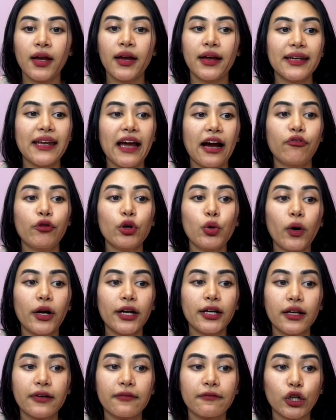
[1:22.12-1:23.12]
Now, if we want
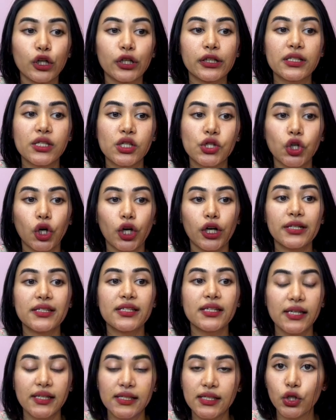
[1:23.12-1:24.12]
to convert start
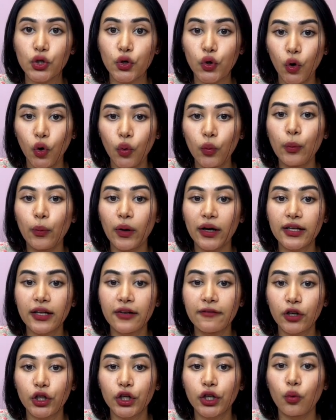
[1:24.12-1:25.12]
into goal, we want to
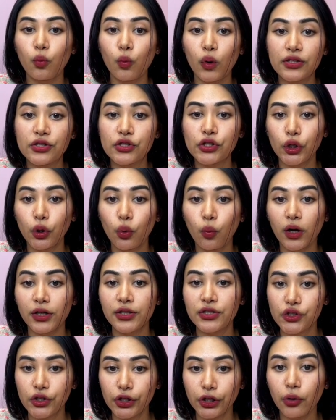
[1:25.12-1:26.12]
convert
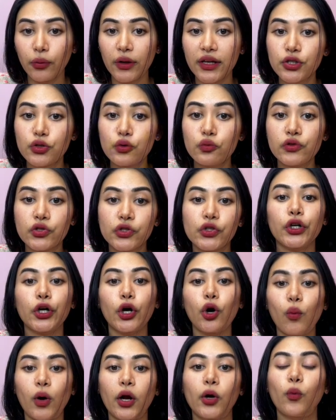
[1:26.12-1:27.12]
1010 into
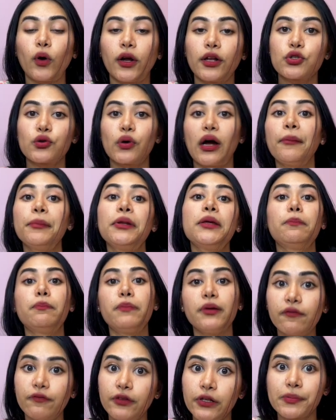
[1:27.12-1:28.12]
011. So how many
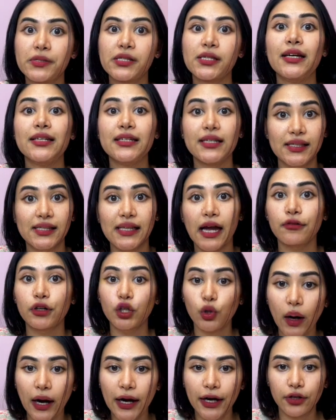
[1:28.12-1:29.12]
bit flips does that
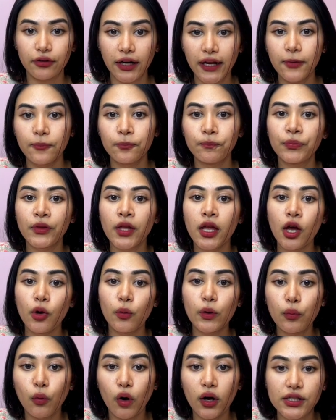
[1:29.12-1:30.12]
require, right?
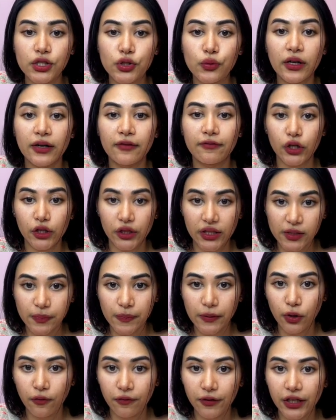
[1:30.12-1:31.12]
We want to convert this
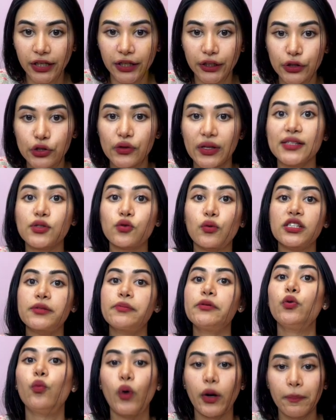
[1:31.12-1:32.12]
bit over here, so that's going to
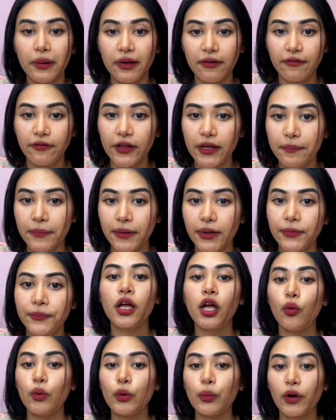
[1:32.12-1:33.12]
be one bit flip.
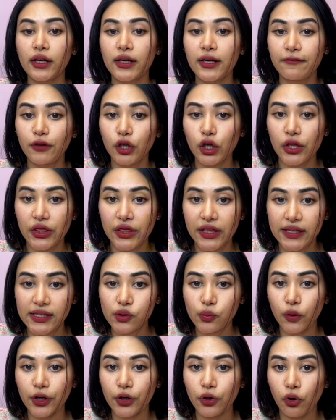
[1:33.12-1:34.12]
We want to convert this
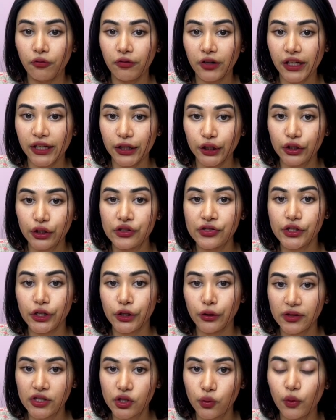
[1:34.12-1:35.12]
one over here,
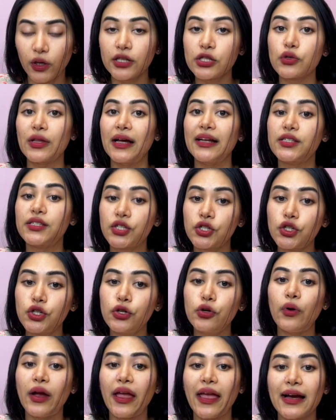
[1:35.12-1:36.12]
0 into 1, so that's
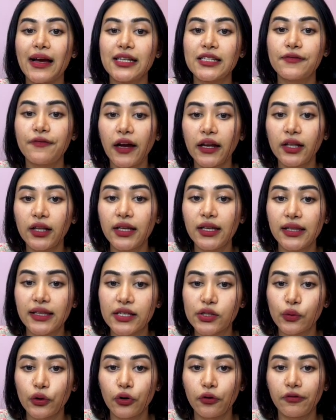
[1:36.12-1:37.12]
2. And finally,
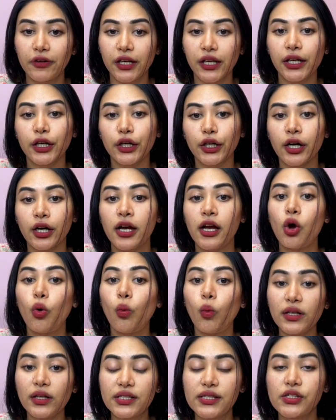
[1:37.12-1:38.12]
this one over here,
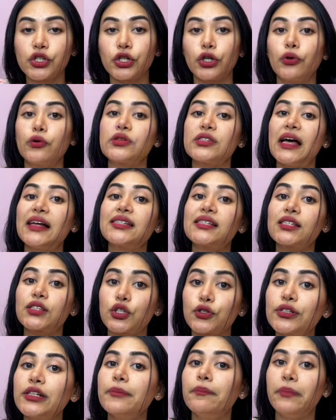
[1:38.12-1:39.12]
1 to 0, so that's
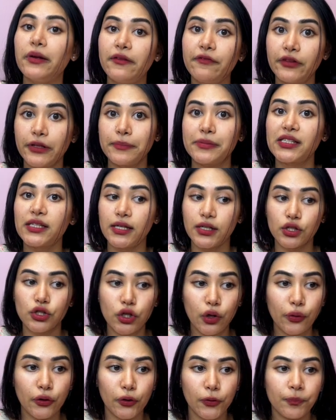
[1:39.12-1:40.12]
3 bit flips in
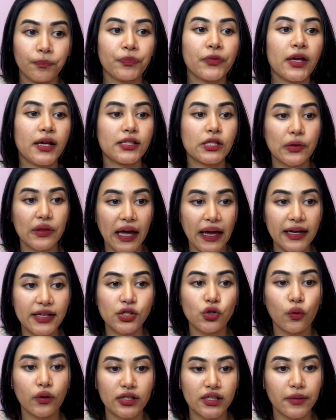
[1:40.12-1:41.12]
total. So that is
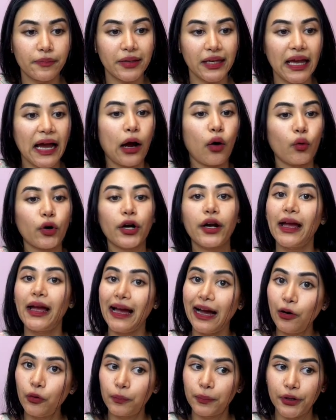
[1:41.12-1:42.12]
going to be our
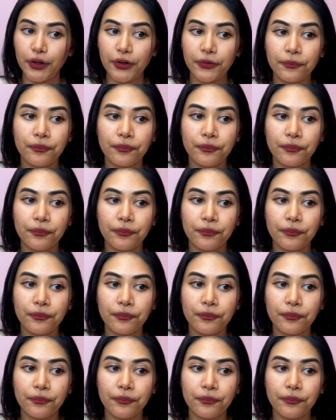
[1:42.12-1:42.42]
output.